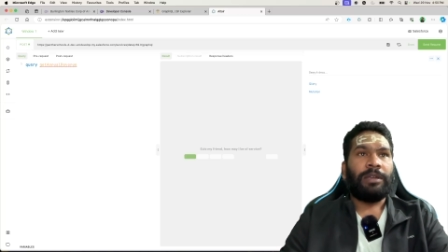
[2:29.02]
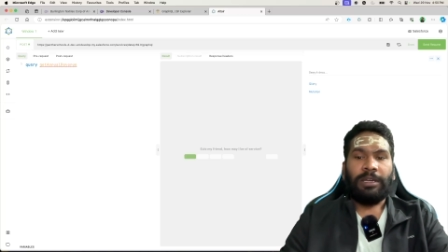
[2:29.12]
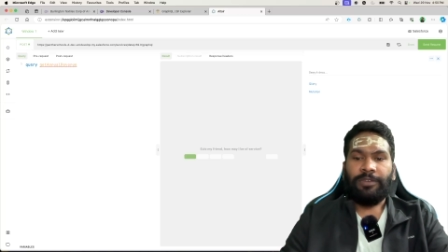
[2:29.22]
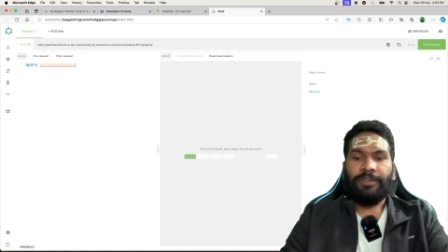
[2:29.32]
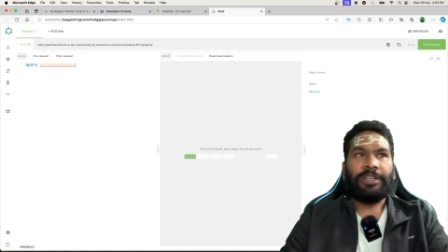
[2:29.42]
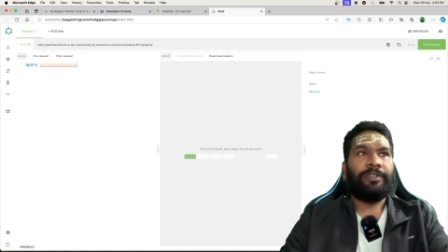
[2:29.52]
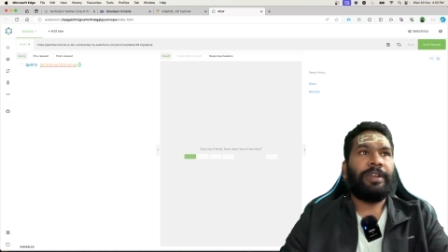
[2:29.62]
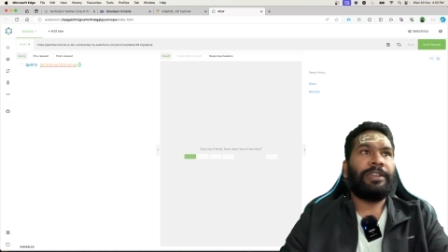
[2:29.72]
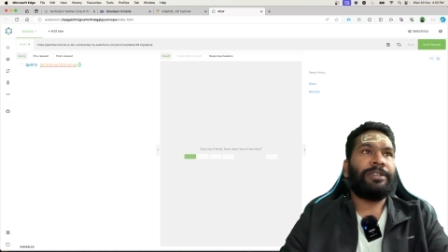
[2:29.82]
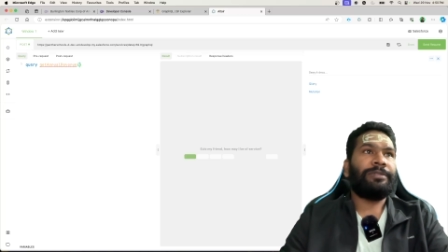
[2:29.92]
annual
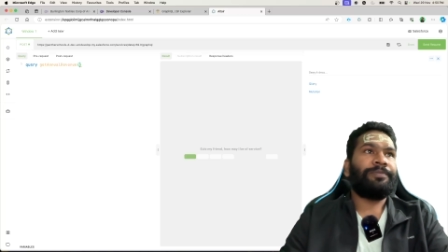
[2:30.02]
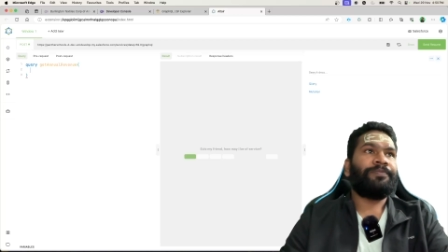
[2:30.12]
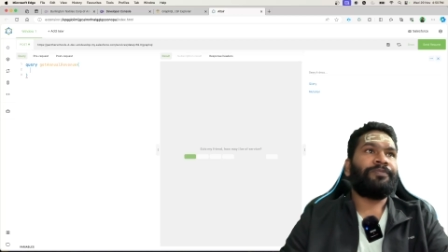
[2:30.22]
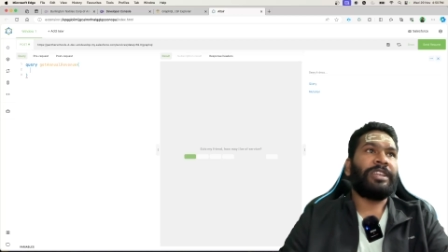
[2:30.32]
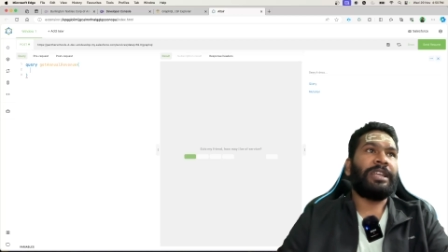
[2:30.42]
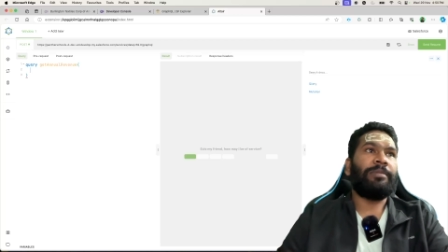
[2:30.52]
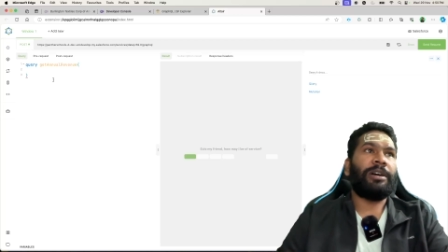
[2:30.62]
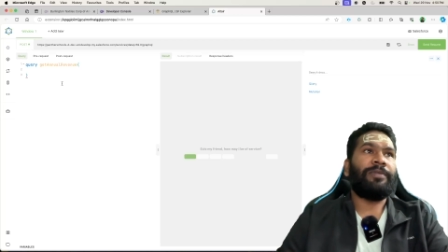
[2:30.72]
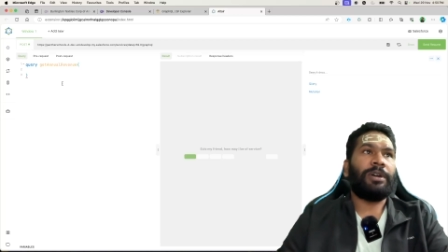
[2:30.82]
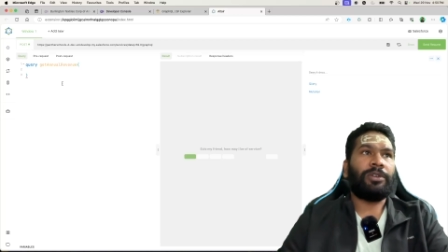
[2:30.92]
revenue, the name
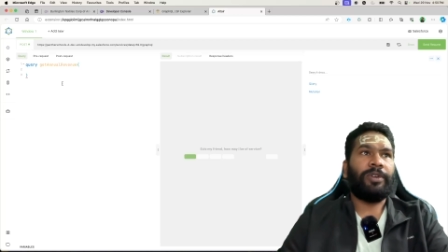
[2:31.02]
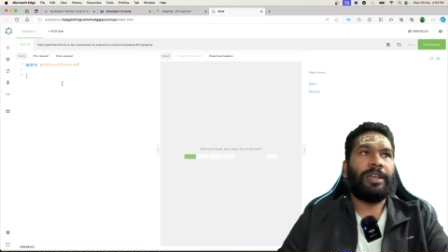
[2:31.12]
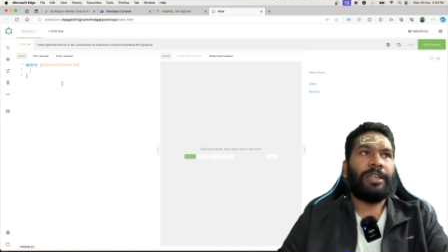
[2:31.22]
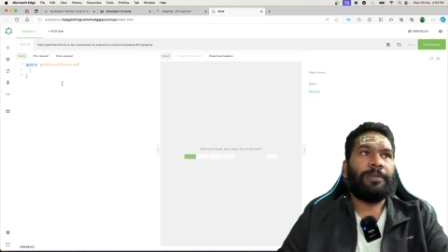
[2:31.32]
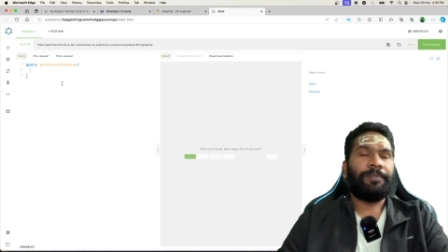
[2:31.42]
of our query,